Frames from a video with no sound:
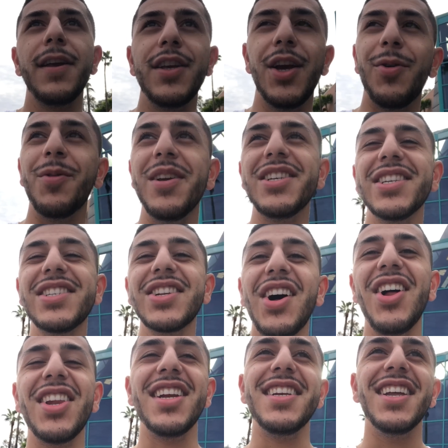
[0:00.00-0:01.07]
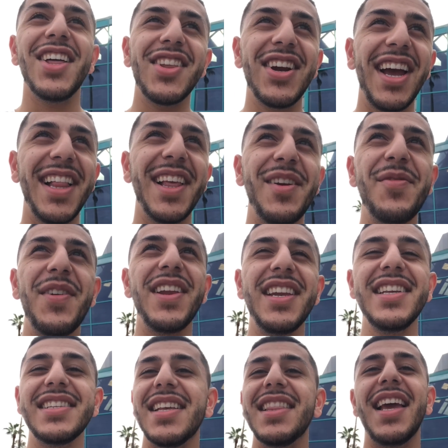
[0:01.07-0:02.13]
Yo, we just called another L A
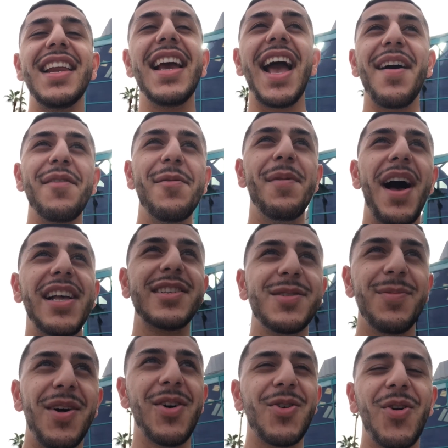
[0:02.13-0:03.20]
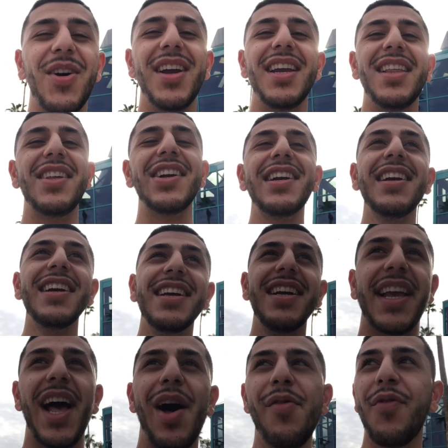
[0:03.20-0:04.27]
Fitness, and they didn't have a basketball court either.
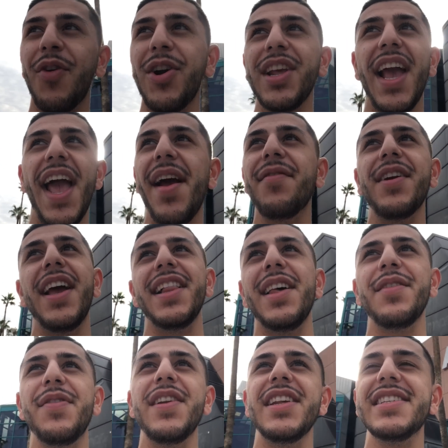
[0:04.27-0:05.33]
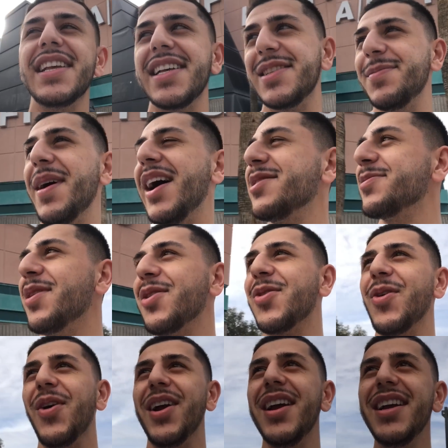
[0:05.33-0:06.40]
In California, every L A Fitness has a basketball
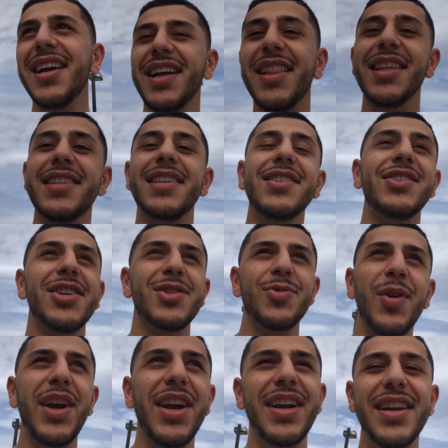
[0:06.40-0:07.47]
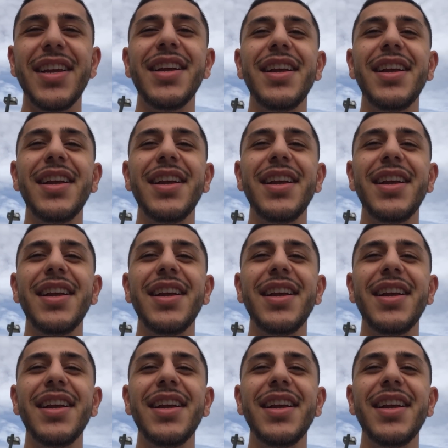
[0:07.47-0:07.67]
court. This is just weird.